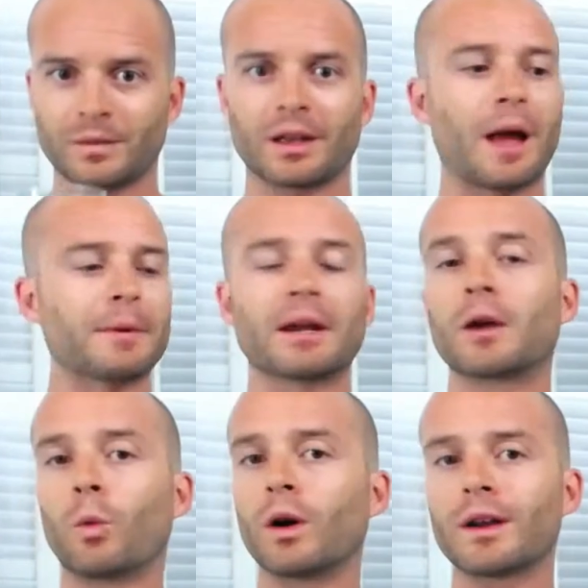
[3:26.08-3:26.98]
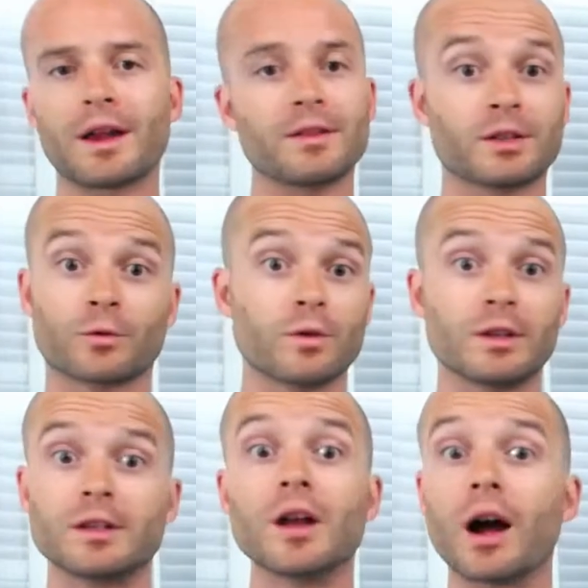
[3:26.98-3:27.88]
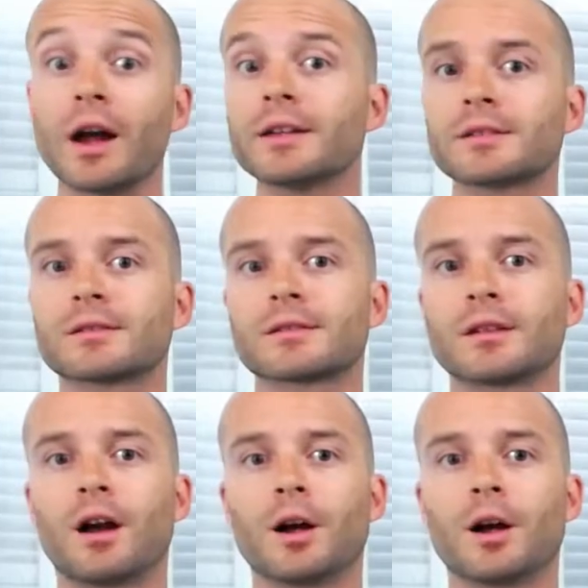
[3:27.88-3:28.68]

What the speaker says: I mean, on one hand, there's a really nice